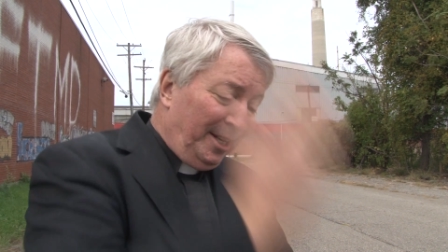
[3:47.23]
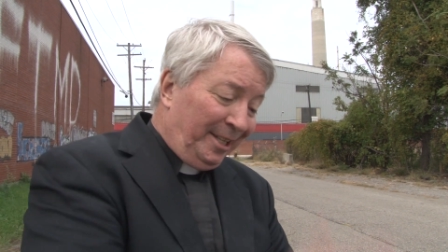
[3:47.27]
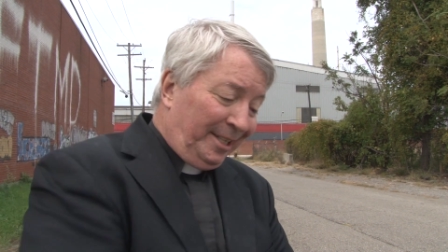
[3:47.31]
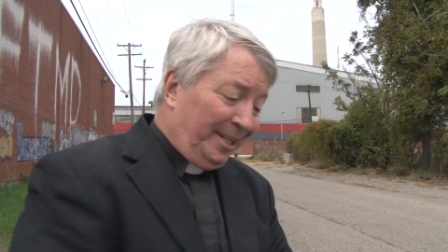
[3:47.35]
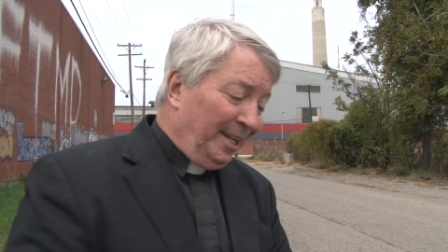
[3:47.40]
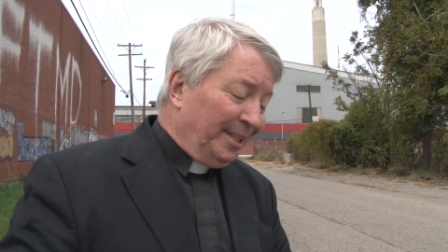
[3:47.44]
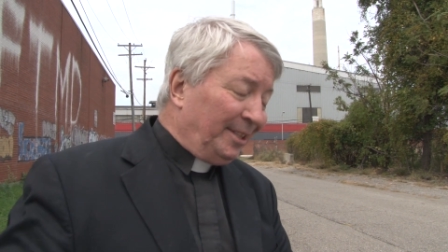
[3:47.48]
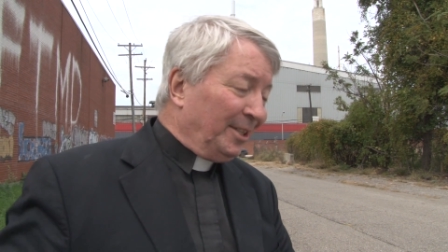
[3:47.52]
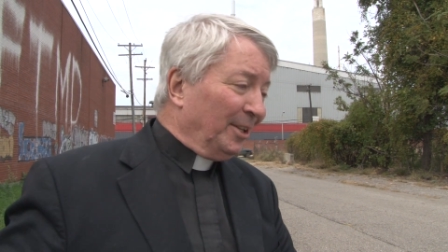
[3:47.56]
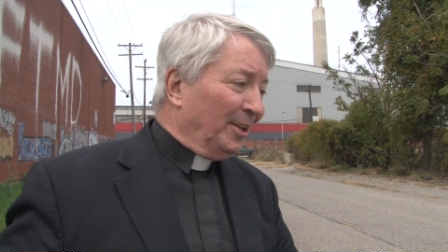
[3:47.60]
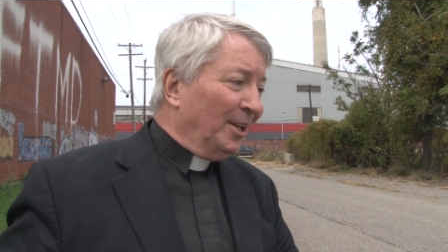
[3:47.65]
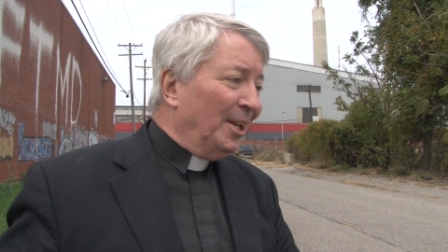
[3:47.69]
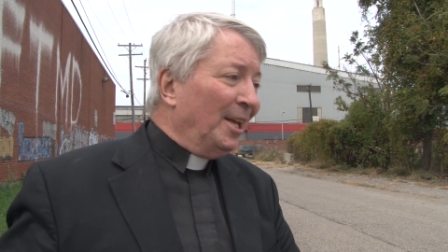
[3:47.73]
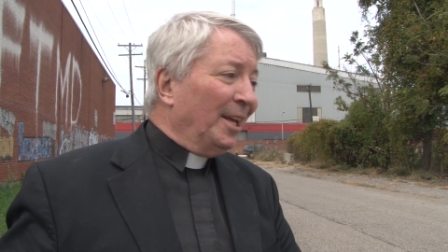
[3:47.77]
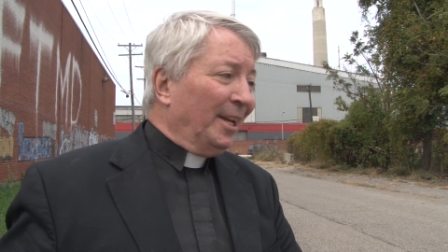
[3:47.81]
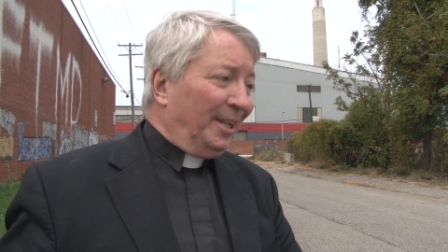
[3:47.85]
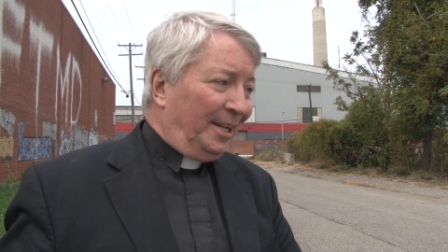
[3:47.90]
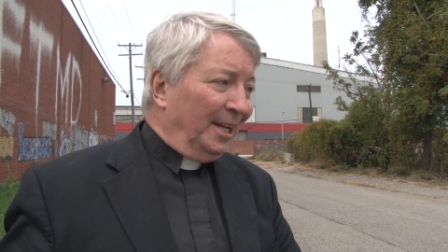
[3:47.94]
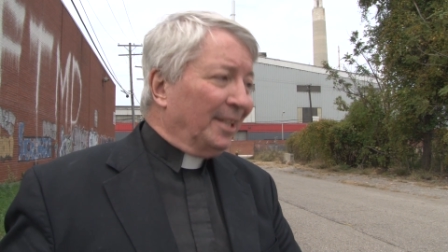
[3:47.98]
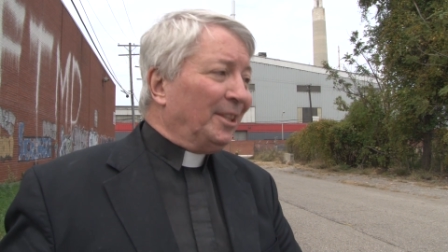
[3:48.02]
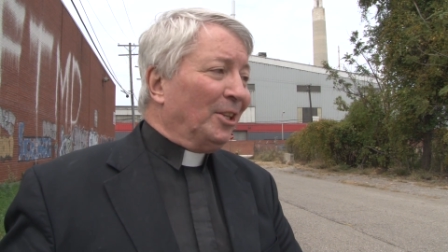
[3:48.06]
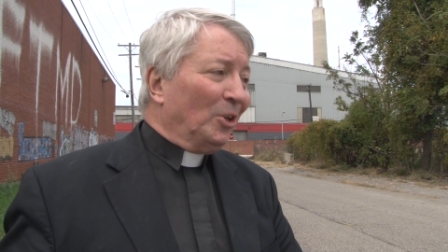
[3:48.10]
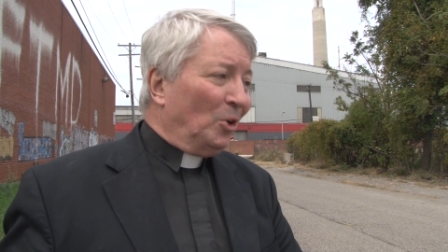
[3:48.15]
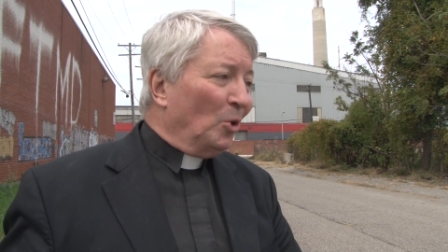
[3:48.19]
cut
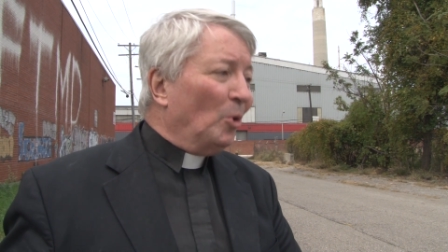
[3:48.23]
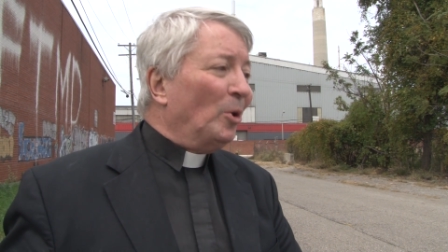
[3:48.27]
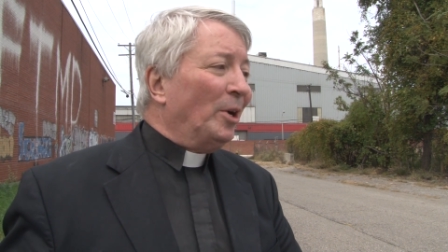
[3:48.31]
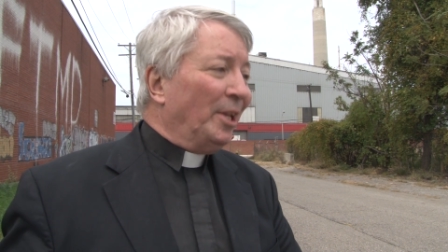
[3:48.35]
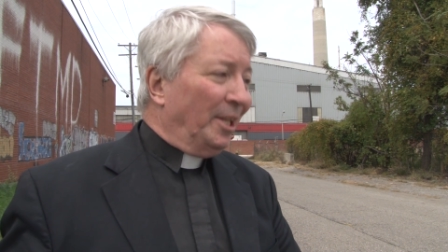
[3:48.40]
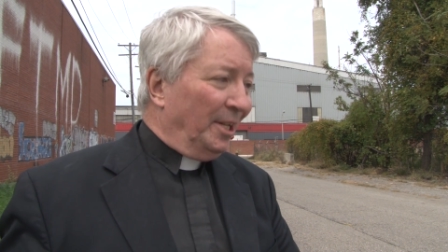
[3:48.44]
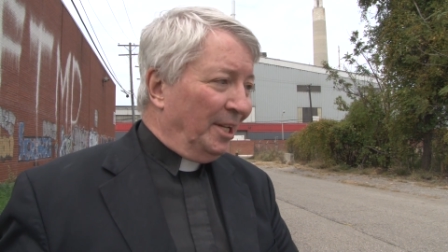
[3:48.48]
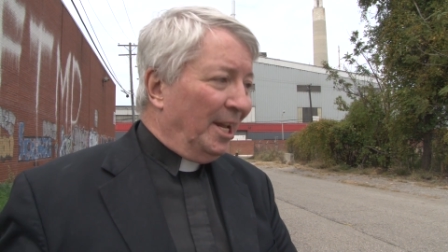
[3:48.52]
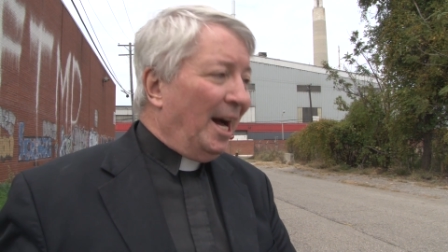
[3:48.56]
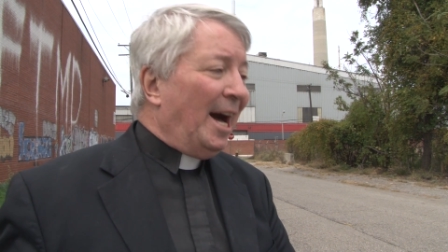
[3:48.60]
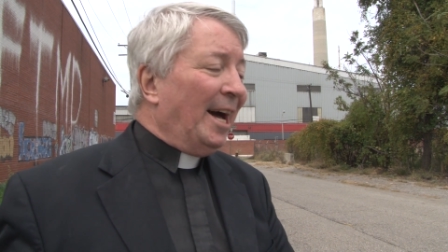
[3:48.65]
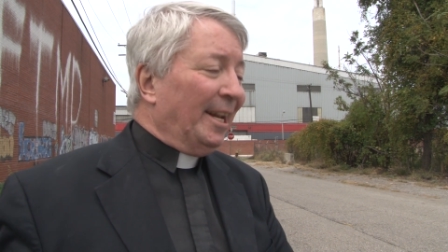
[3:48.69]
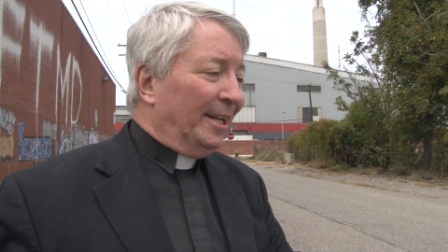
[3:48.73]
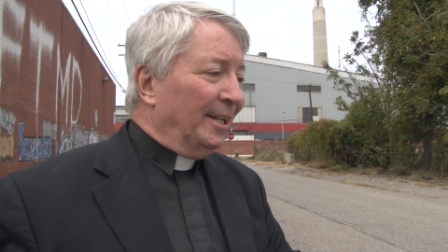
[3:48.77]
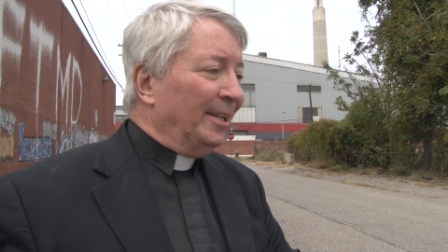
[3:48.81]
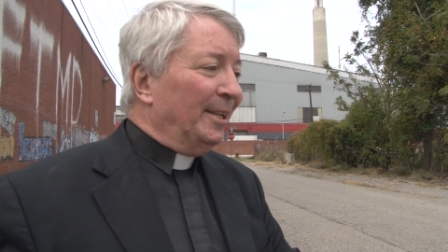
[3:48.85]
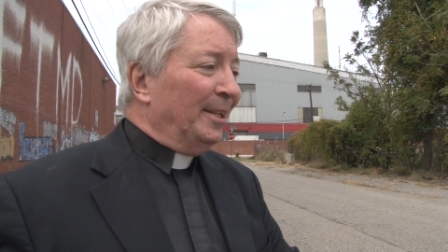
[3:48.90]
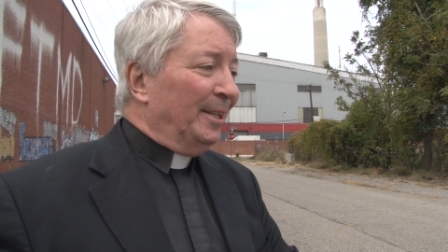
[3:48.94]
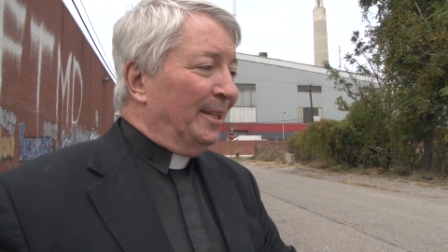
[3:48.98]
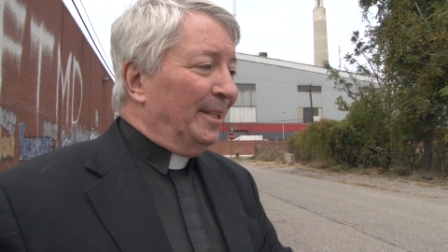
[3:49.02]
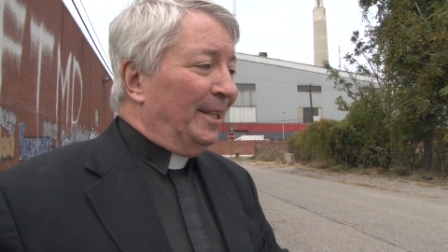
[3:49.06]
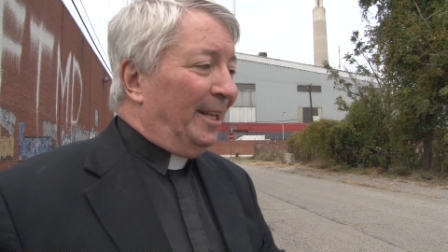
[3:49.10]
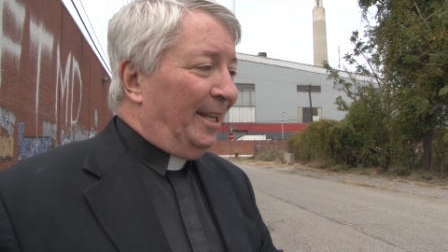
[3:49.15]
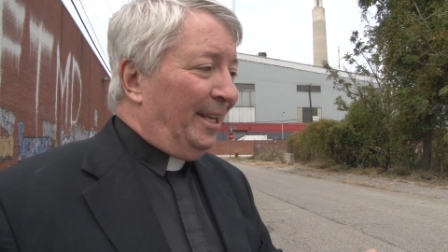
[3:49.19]
the Gordian knot
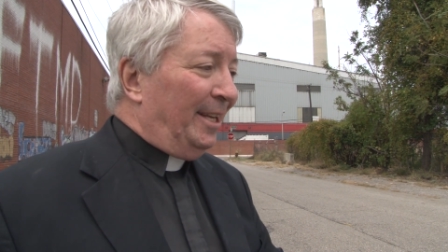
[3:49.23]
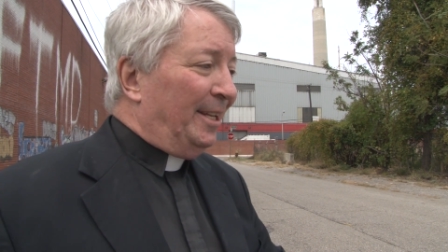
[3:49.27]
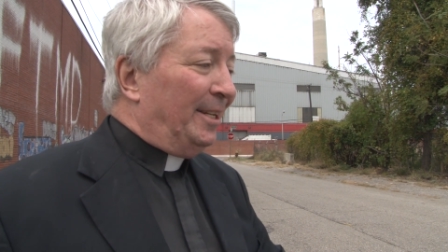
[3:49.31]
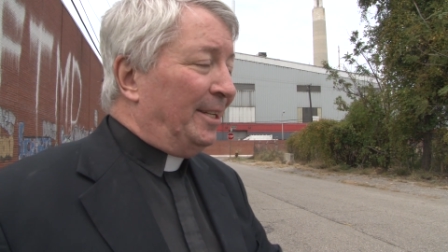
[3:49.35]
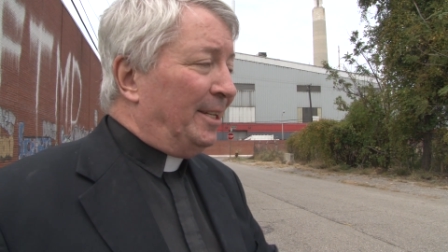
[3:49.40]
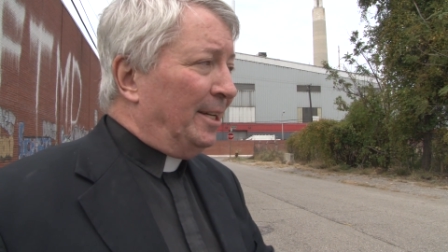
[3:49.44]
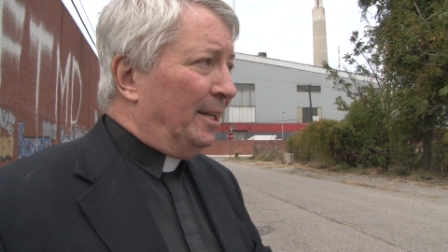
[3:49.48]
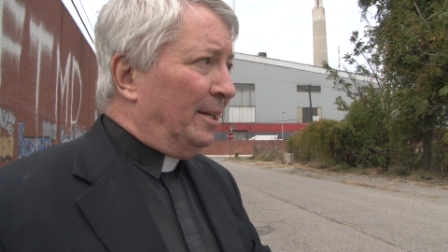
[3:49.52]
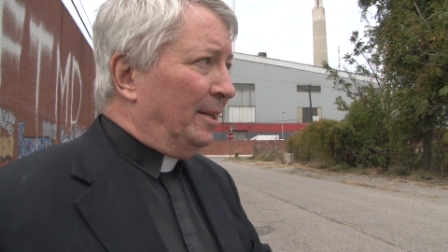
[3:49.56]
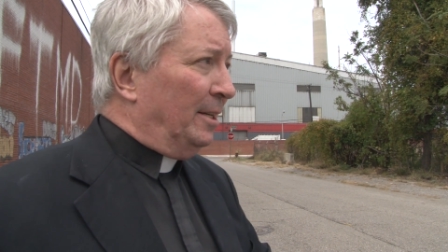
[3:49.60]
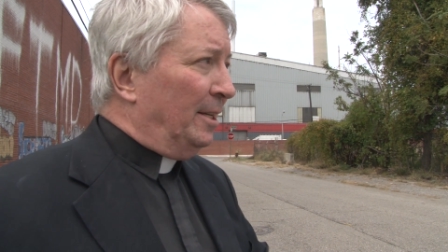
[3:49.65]
and